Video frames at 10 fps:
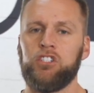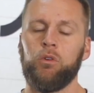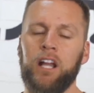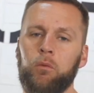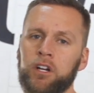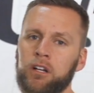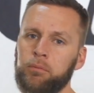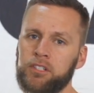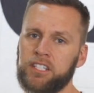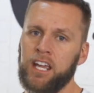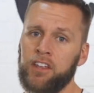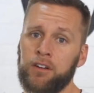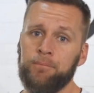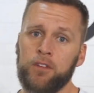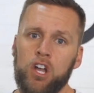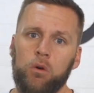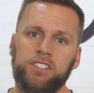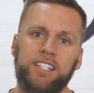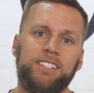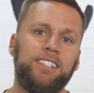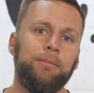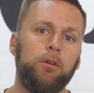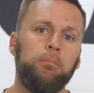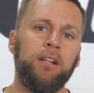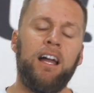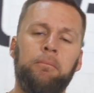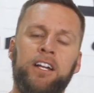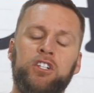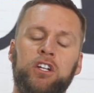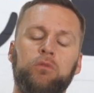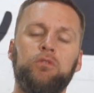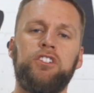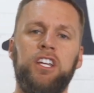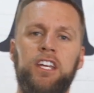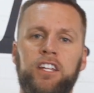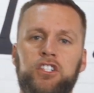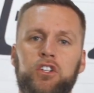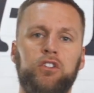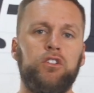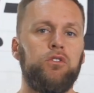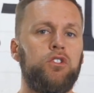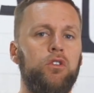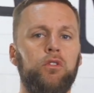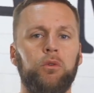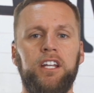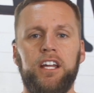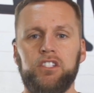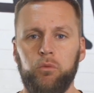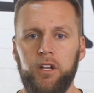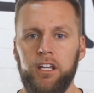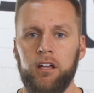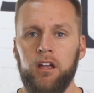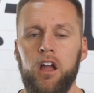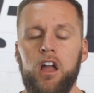So what I wanted to put together was a simple plyometric routine that you could do 2 to 3 days a week